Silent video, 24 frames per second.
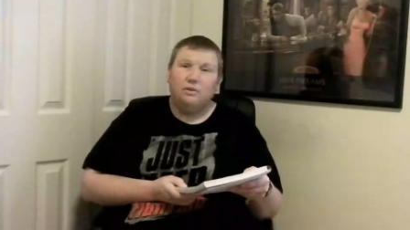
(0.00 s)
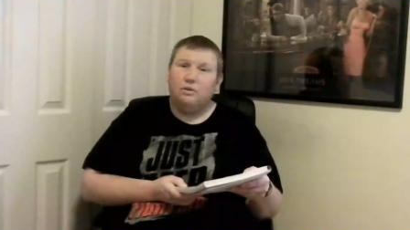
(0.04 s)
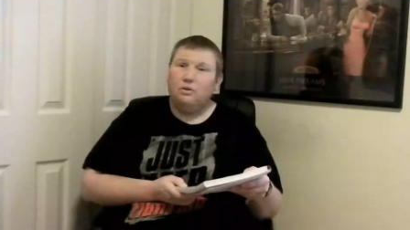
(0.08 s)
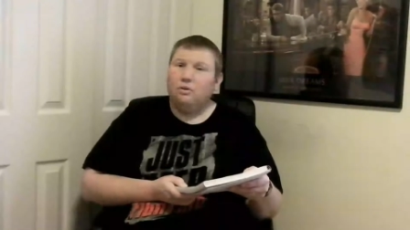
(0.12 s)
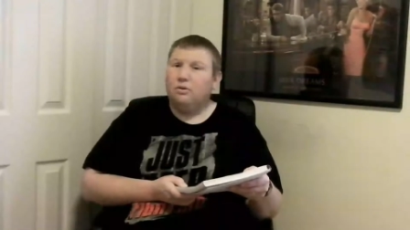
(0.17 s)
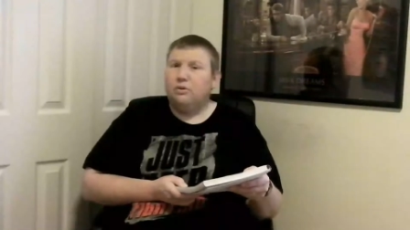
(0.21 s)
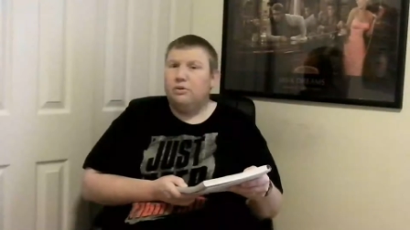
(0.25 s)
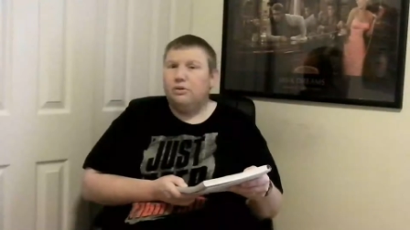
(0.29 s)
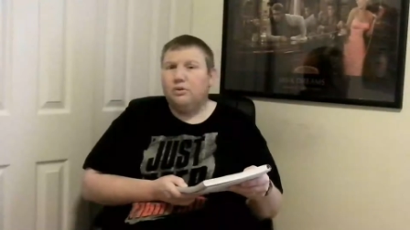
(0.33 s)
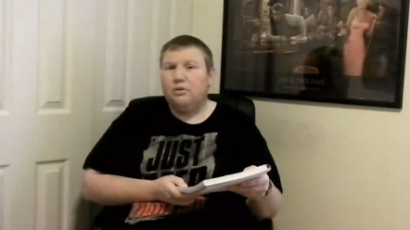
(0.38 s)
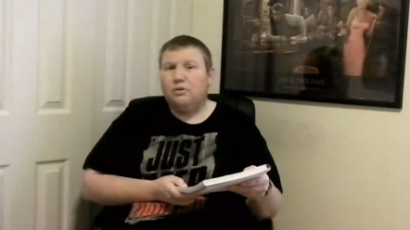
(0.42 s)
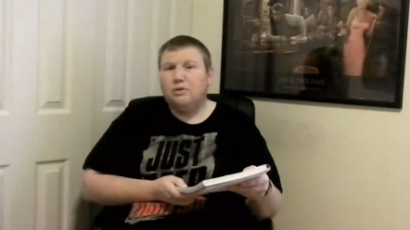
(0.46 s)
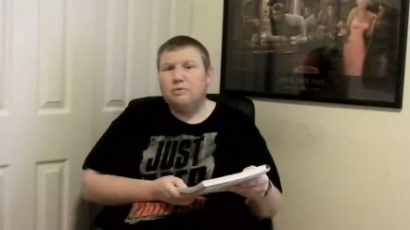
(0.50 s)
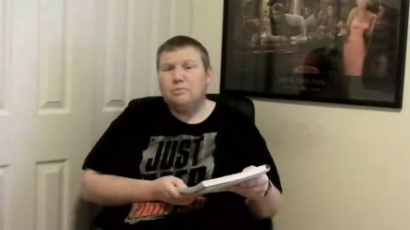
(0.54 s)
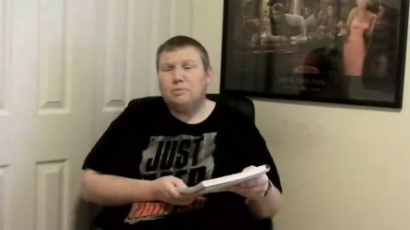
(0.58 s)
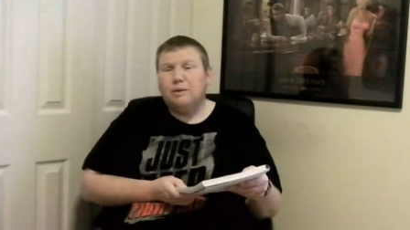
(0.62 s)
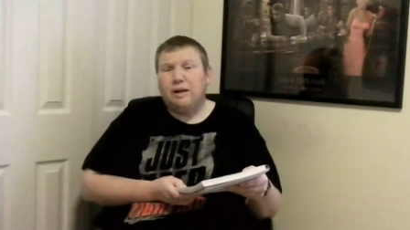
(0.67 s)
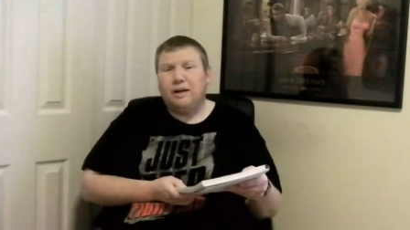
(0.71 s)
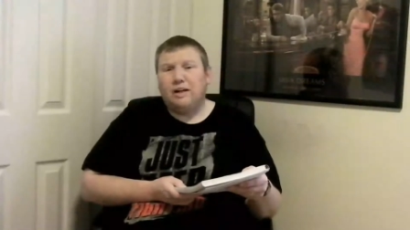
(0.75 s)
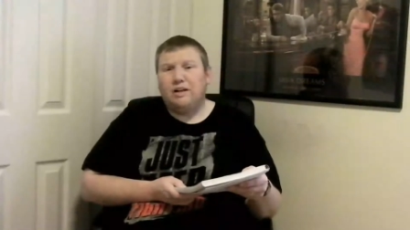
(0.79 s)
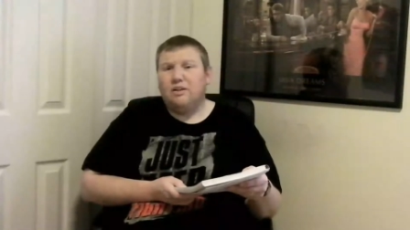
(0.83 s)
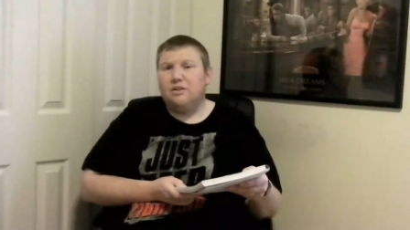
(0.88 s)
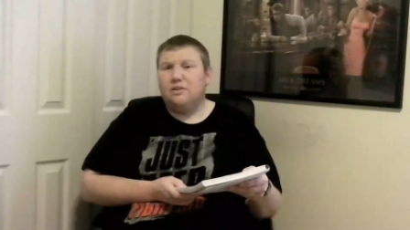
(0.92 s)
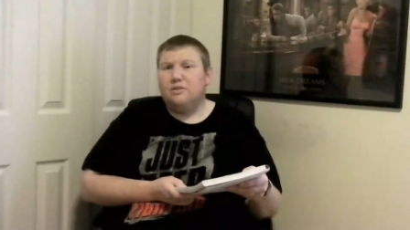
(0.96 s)
going to New
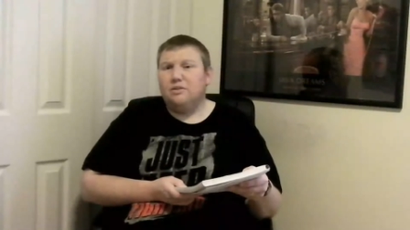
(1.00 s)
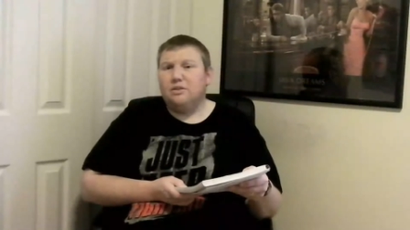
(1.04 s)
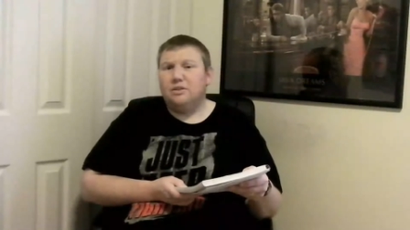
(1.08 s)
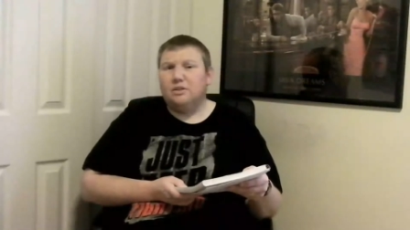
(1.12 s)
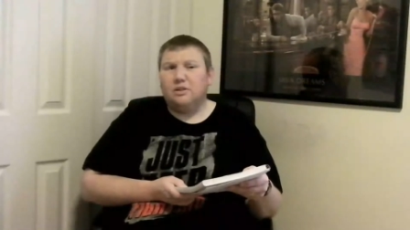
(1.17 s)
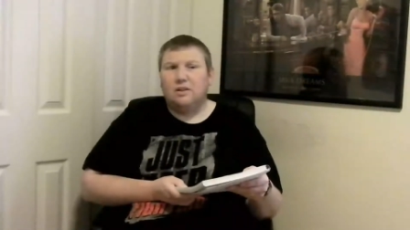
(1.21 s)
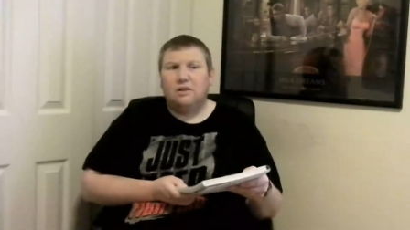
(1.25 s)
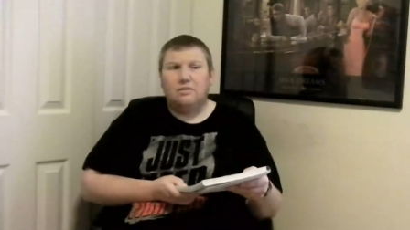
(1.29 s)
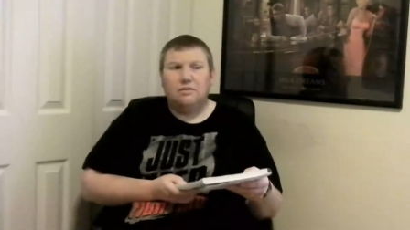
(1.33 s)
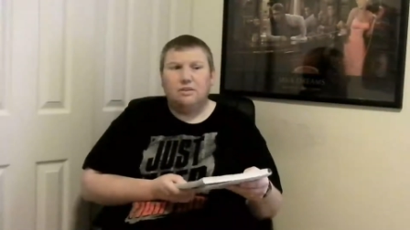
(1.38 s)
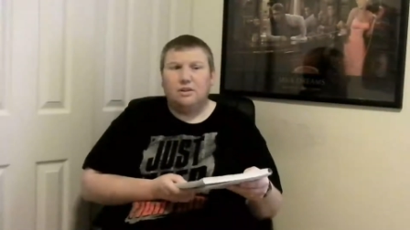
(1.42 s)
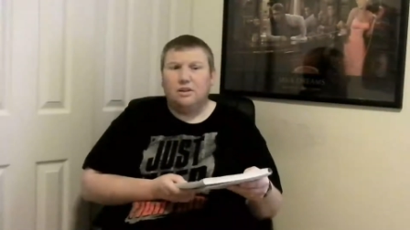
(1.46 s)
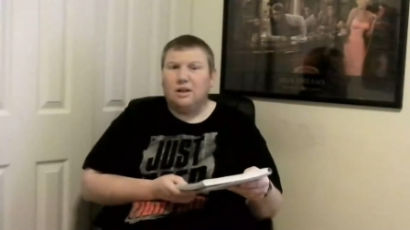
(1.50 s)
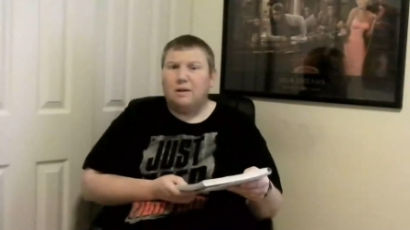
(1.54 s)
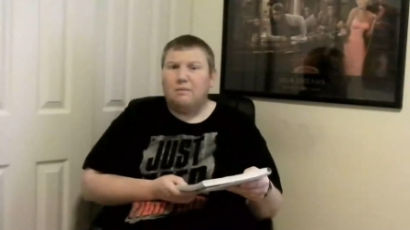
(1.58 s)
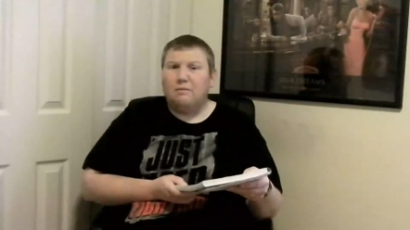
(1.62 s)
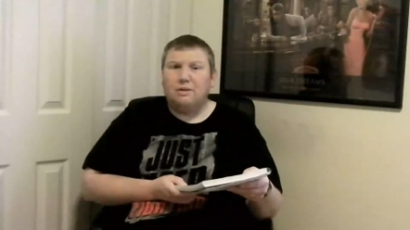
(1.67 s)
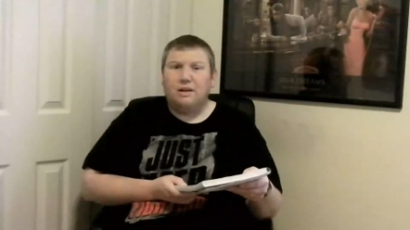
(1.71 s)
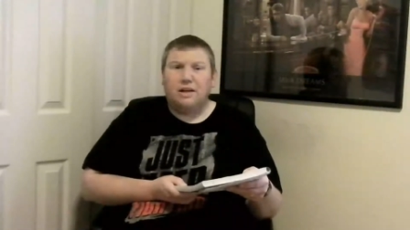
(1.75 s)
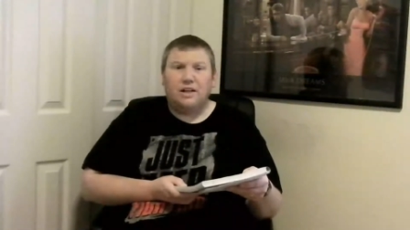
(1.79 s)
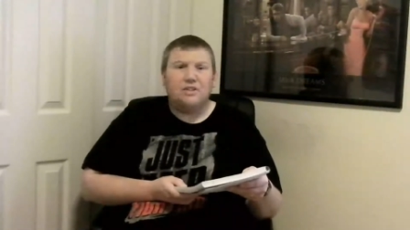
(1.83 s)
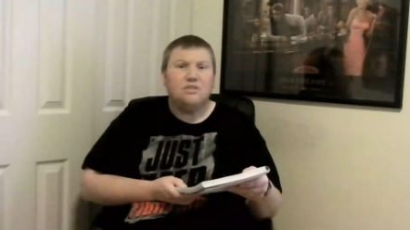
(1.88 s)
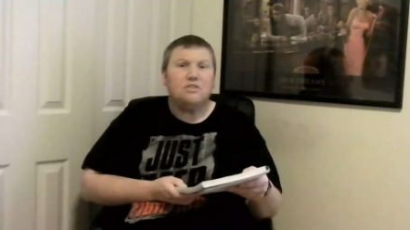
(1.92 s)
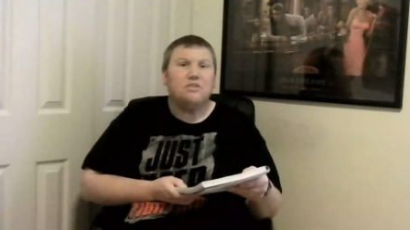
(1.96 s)
Japan and doing stuff, a
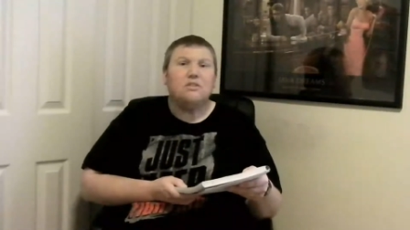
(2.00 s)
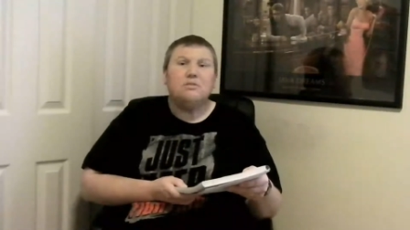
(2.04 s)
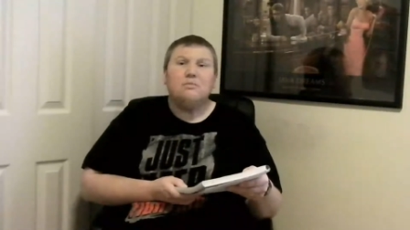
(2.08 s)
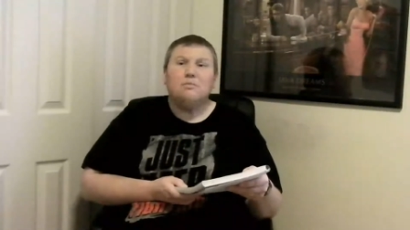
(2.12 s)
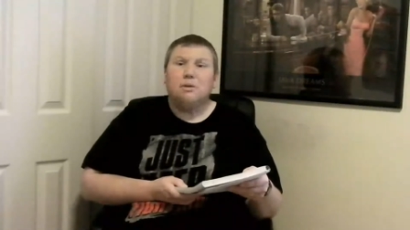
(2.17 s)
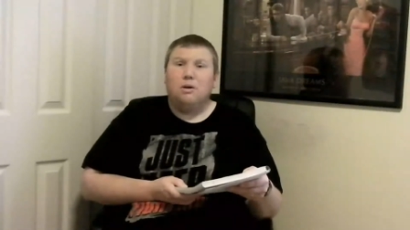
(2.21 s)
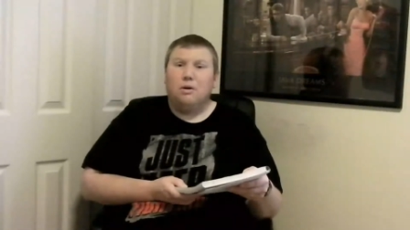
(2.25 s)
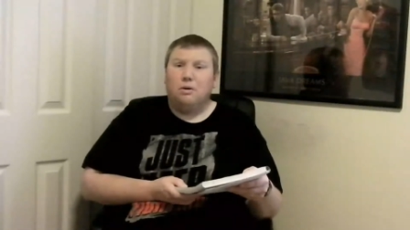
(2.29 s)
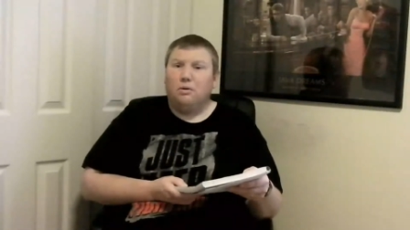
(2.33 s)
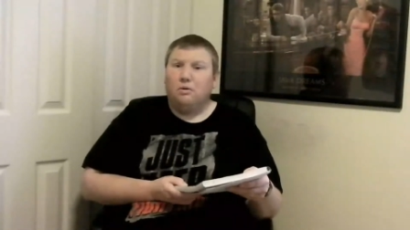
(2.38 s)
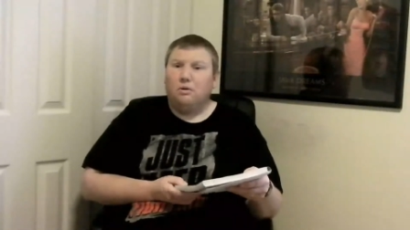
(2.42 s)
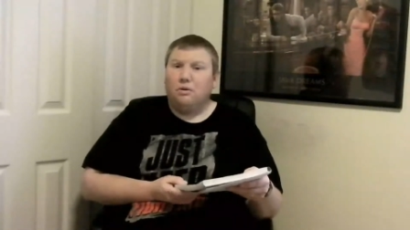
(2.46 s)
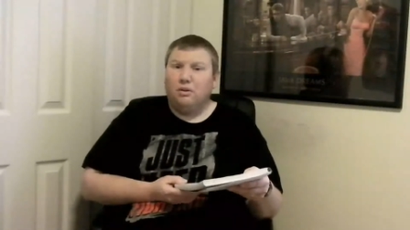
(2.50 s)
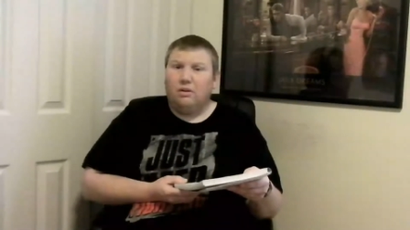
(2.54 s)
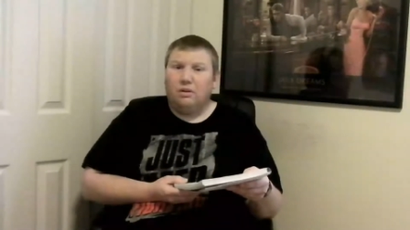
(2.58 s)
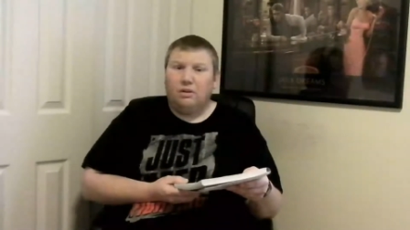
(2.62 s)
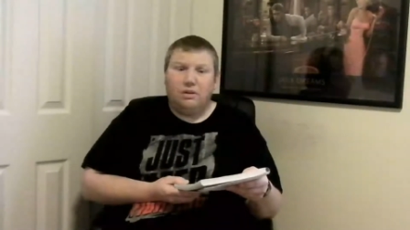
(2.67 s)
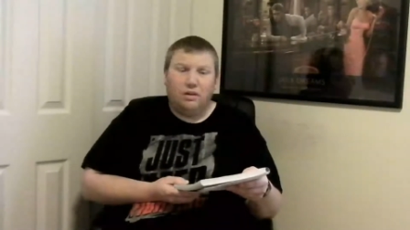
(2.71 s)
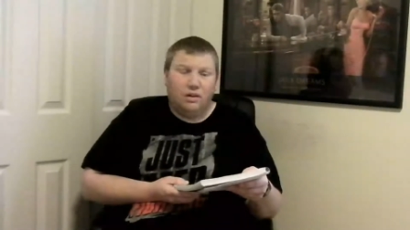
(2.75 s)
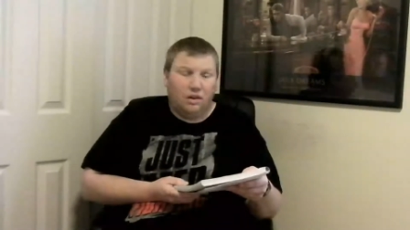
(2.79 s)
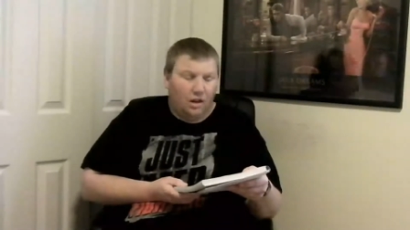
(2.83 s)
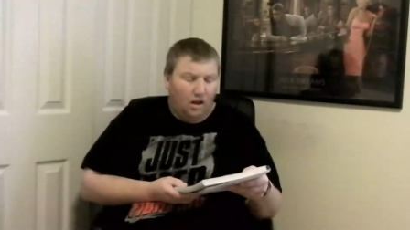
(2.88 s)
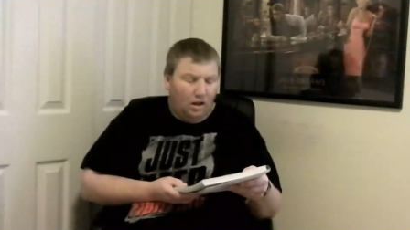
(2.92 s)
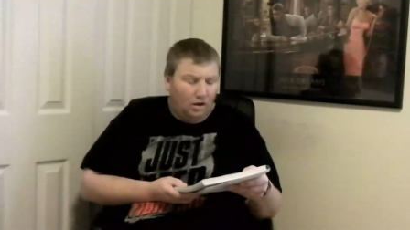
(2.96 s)
combination of both,
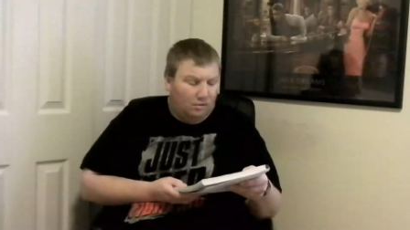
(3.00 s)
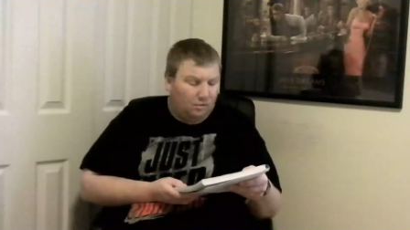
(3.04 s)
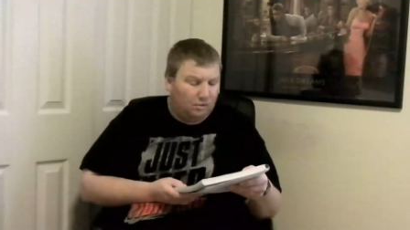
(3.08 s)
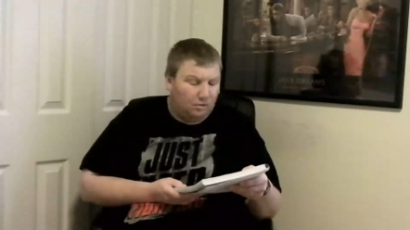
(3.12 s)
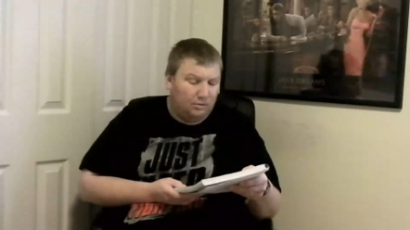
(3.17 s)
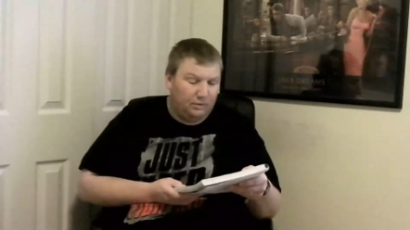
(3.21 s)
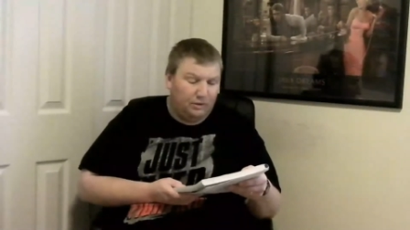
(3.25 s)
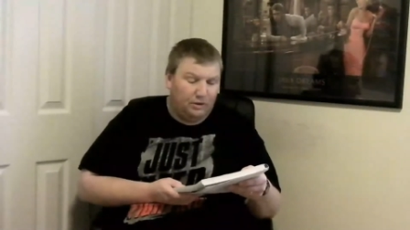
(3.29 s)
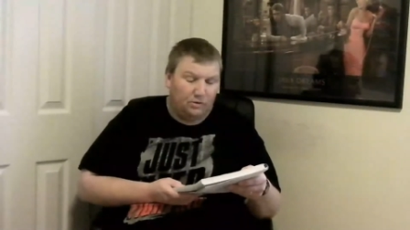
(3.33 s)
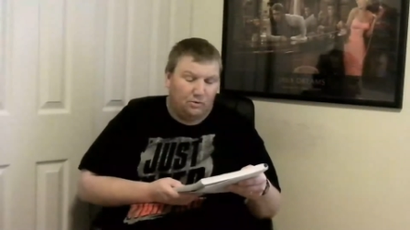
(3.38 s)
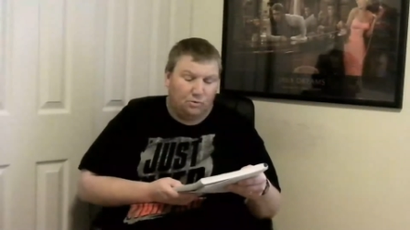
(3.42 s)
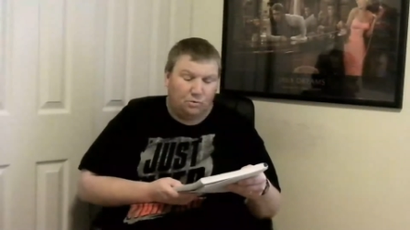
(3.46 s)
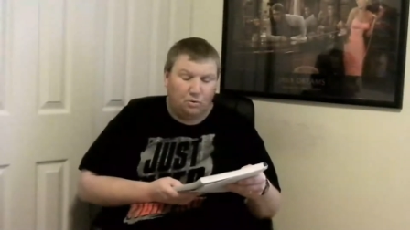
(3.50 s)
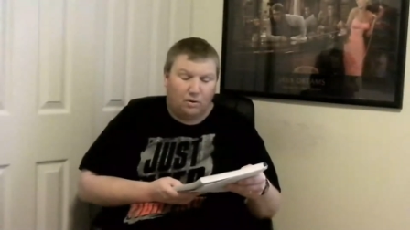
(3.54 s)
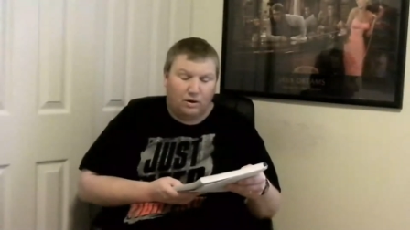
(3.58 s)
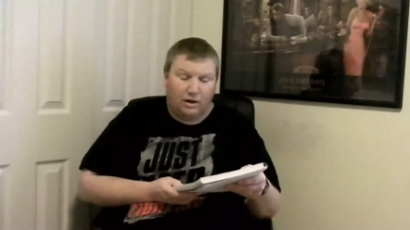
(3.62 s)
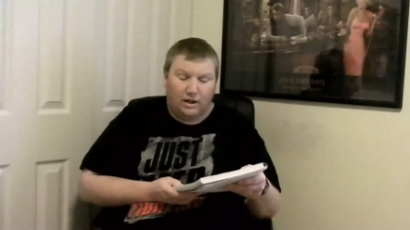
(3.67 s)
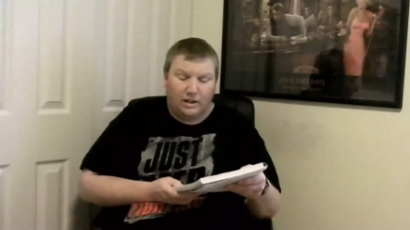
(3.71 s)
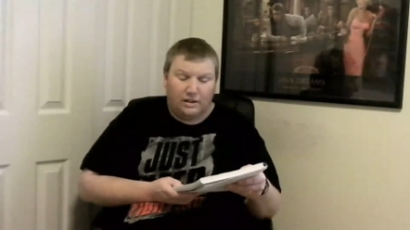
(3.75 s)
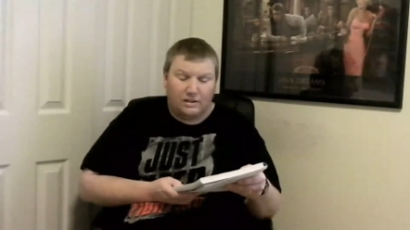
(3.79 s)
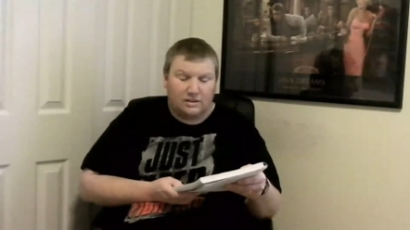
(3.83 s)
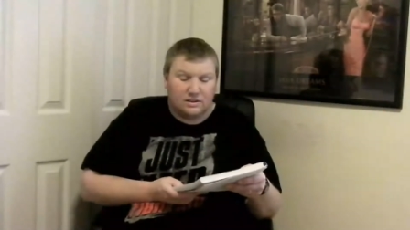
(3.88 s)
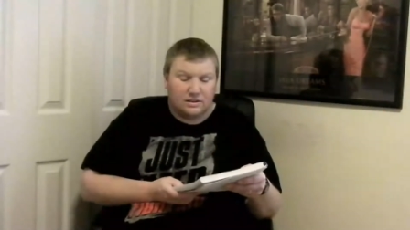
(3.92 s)
would be great.